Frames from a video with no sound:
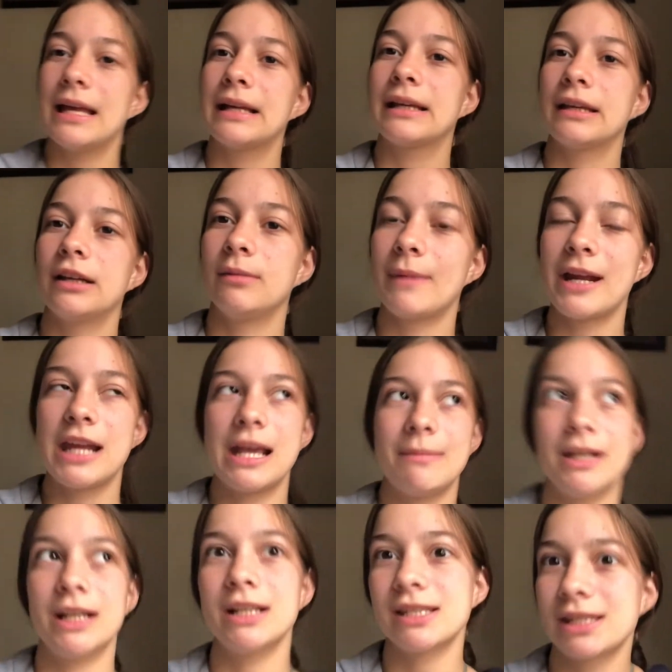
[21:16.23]
Killed my
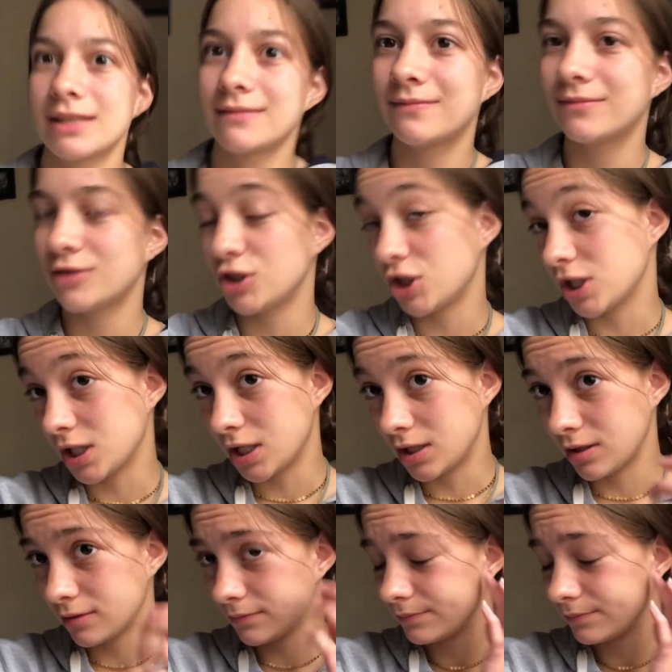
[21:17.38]
neighbors. Just kidding.